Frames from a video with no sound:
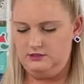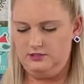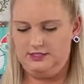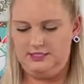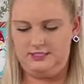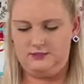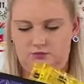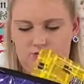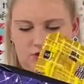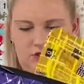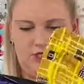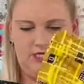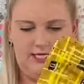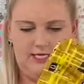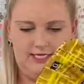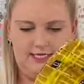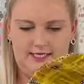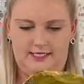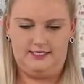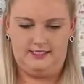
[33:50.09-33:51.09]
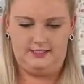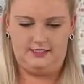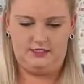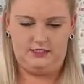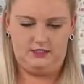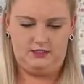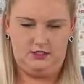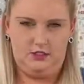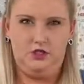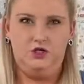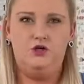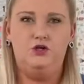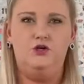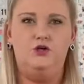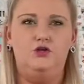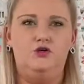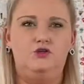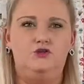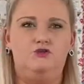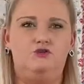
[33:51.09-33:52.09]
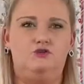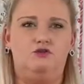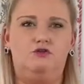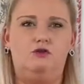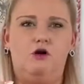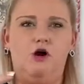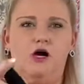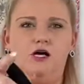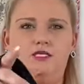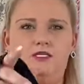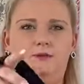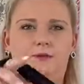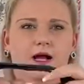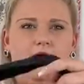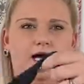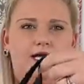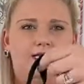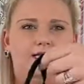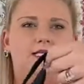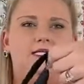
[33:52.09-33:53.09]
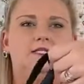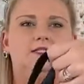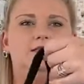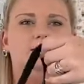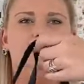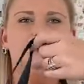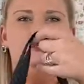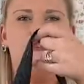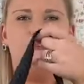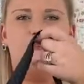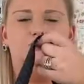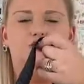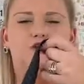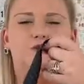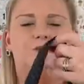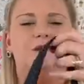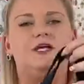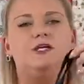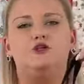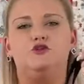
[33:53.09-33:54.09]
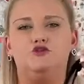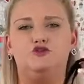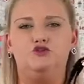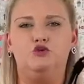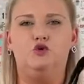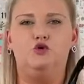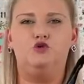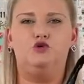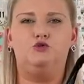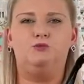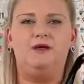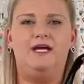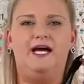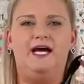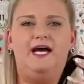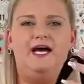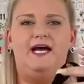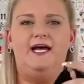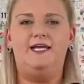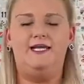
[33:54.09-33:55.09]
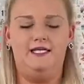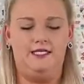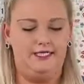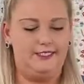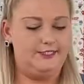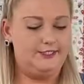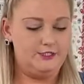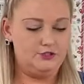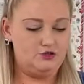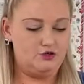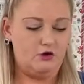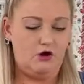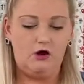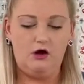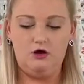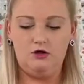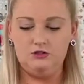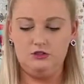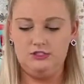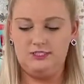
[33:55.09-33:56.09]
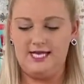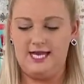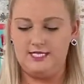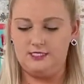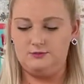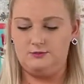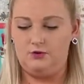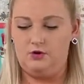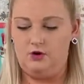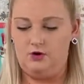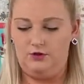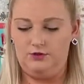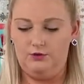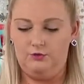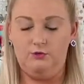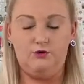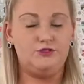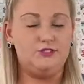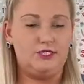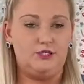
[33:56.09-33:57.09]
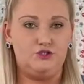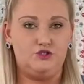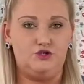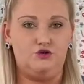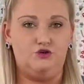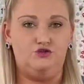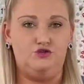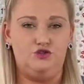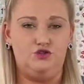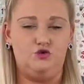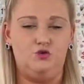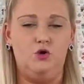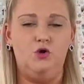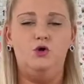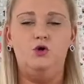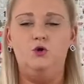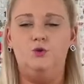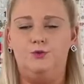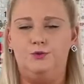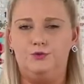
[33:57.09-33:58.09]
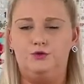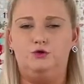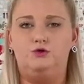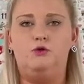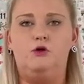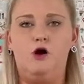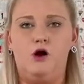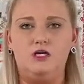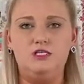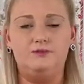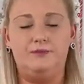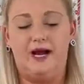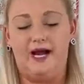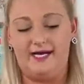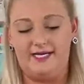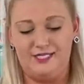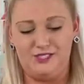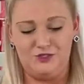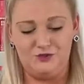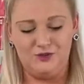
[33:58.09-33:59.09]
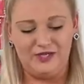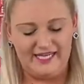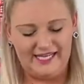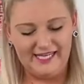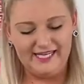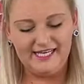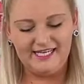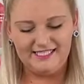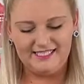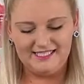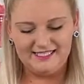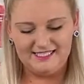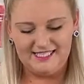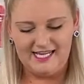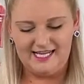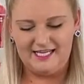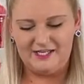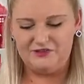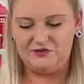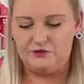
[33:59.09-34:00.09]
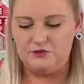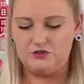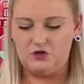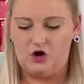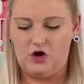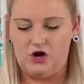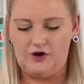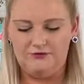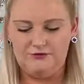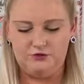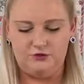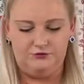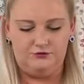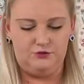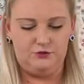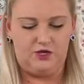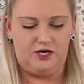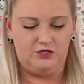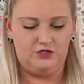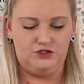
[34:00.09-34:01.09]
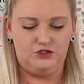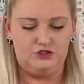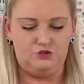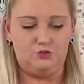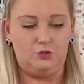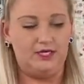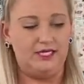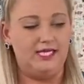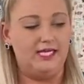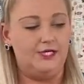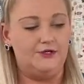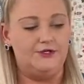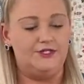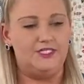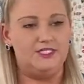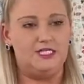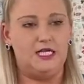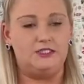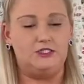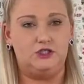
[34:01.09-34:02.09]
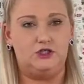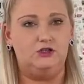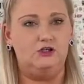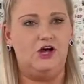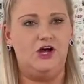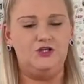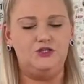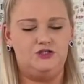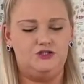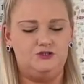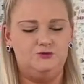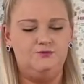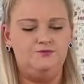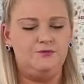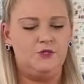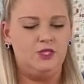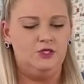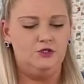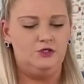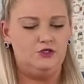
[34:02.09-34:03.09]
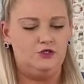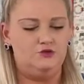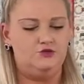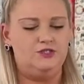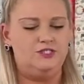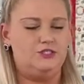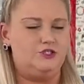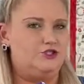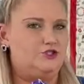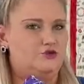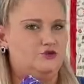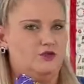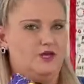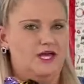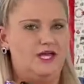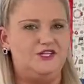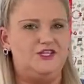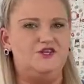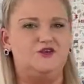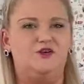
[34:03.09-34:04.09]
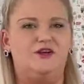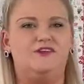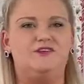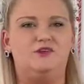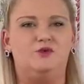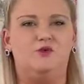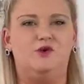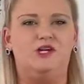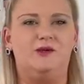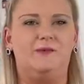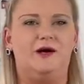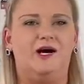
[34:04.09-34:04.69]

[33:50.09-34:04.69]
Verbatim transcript: This one has your crossbody so you can make it a shoulder bag. And these are all detachable. All the ones I showed you with the crossbody, you can take those off. So if you actually just want to carry this as a clutch, you can do that and you don't have to worry